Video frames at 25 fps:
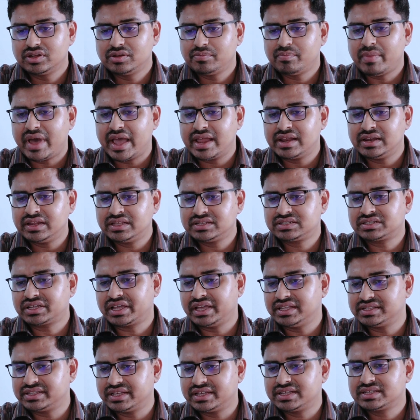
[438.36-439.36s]
mildest
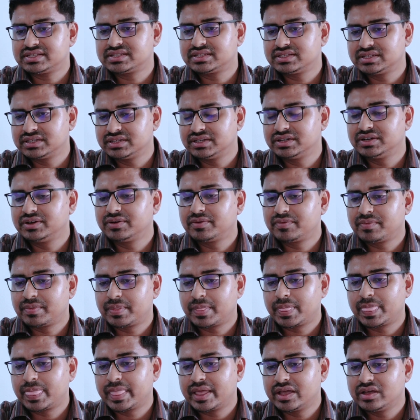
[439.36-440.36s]
cases,
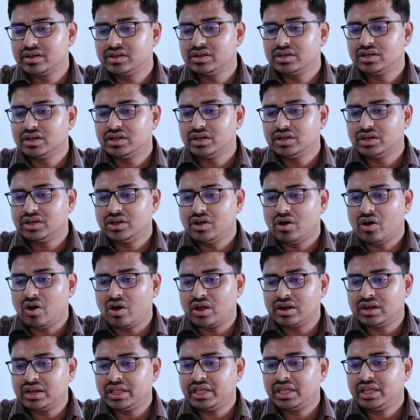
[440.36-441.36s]

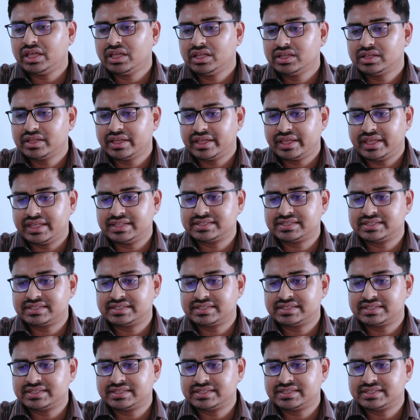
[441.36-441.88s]
only